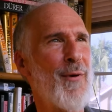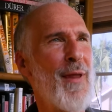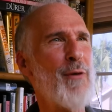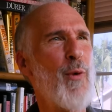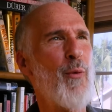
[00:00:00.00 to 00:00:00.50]
Well,
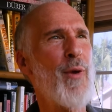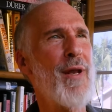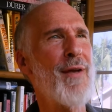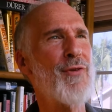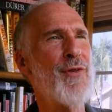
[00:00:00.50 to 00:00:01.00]
that's where
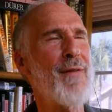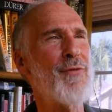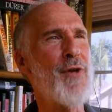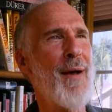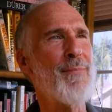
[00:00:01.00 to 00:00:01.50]
reading Steve
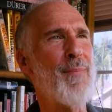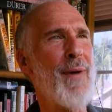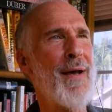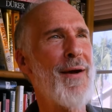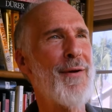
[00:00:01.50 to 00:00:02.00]
Jobs'
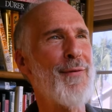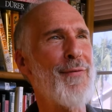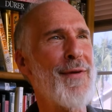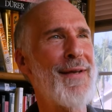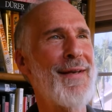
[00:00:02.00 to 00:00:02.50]
biography.